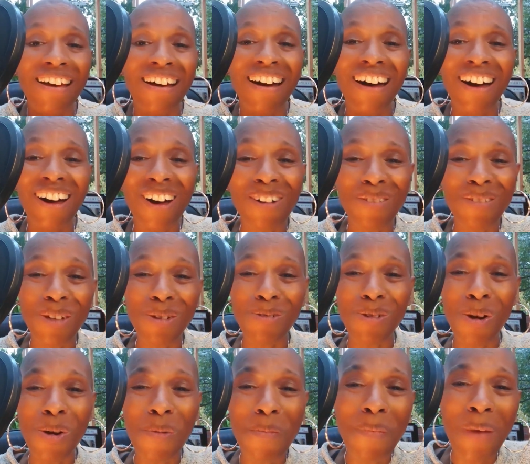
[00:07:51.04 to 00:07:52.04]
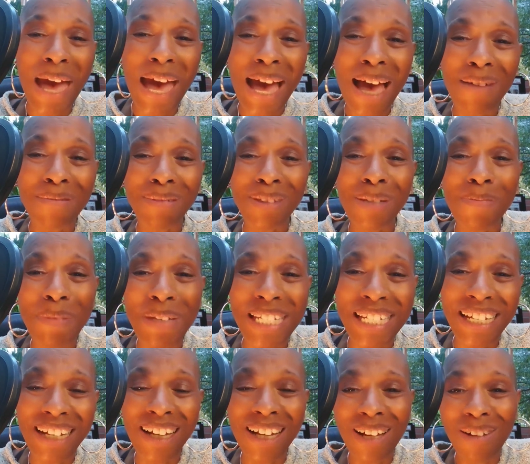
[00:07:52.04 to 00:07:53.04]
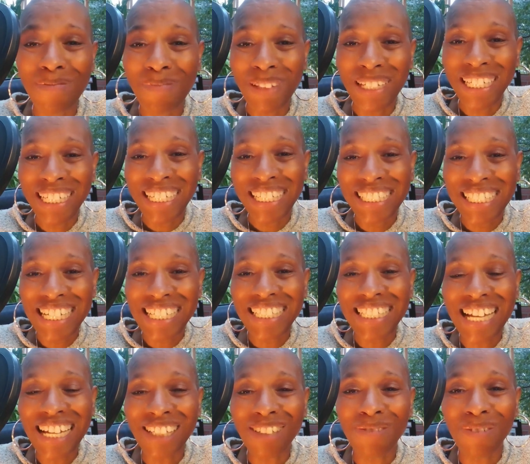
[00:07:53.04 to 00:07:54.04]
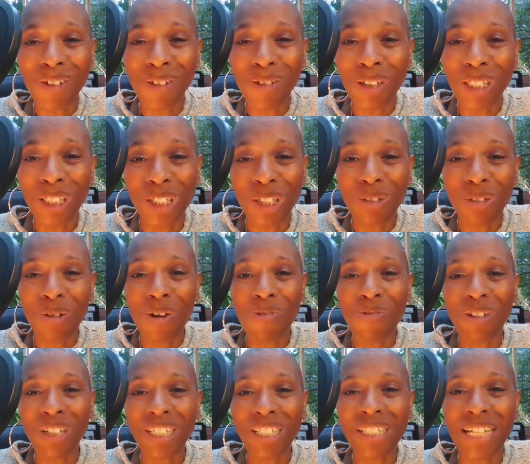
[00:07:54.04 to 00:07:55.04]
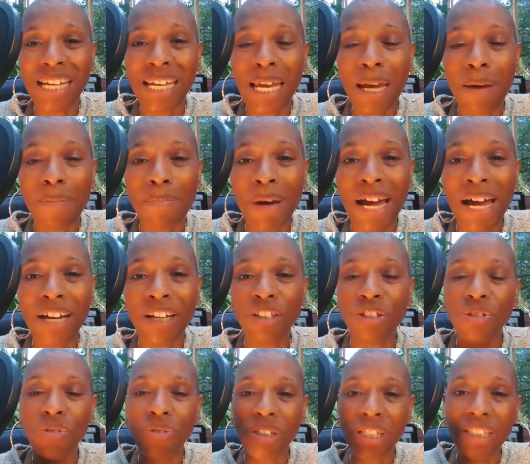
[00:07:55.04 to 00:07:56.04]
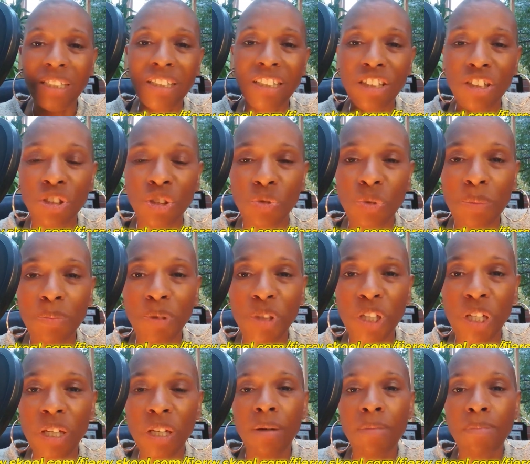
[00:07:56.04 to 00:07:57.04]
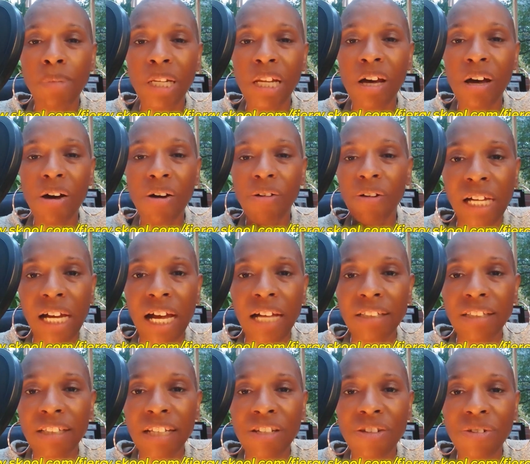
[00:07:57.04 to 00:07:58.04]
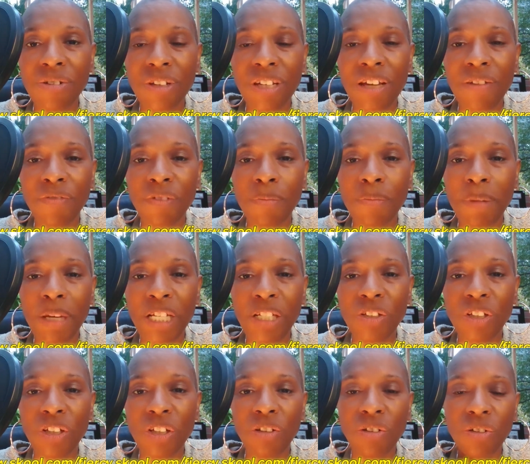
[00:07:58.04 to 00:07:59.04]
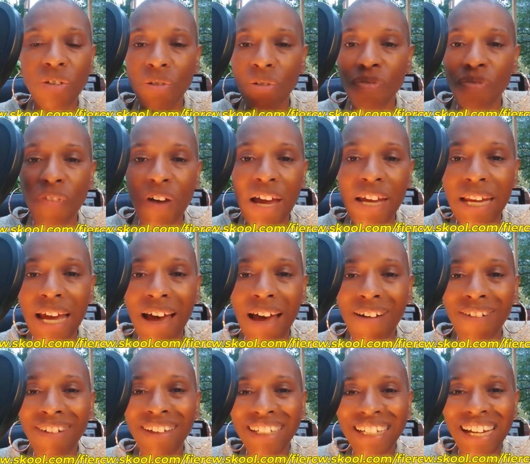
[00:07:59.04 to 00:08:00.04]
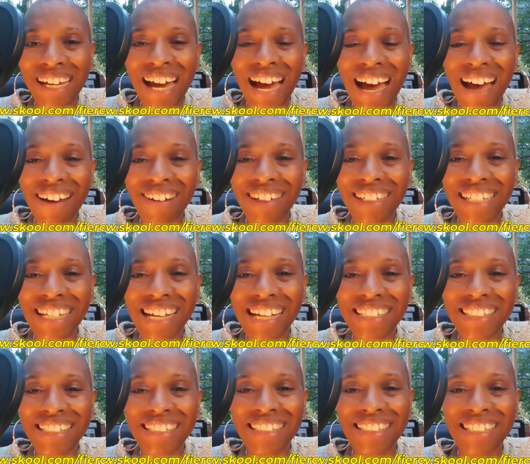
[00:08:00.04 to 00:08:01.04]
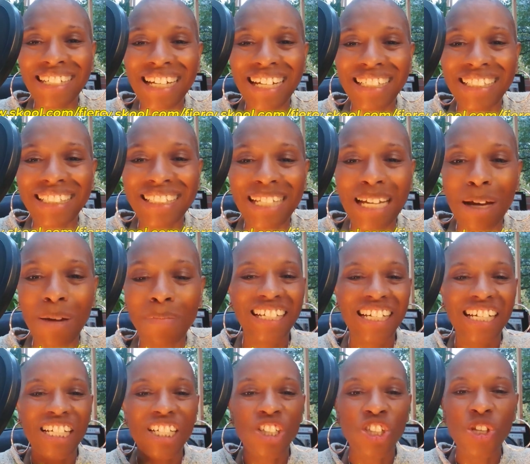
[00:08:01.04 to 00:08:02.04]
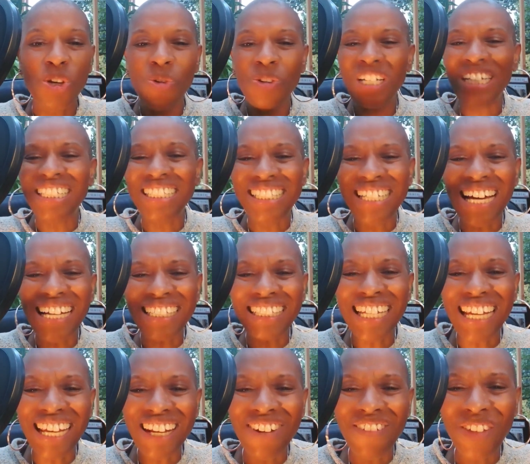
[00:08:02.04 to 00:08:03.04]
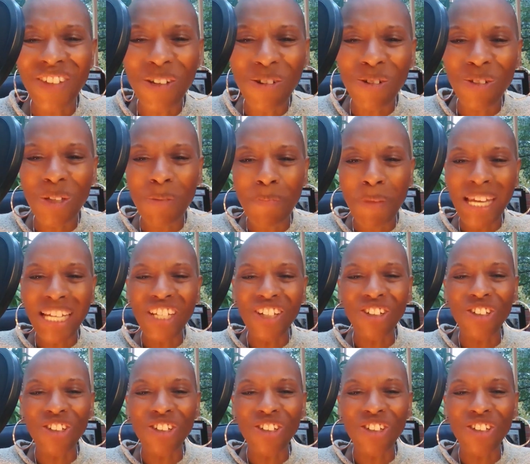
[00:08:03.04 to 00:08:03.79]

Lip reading: of the roadmap to become successful and to grow a real estate empire. So click the description below. I'll send you the information and you'll find out how to get to the next step. So conduct interviews and make your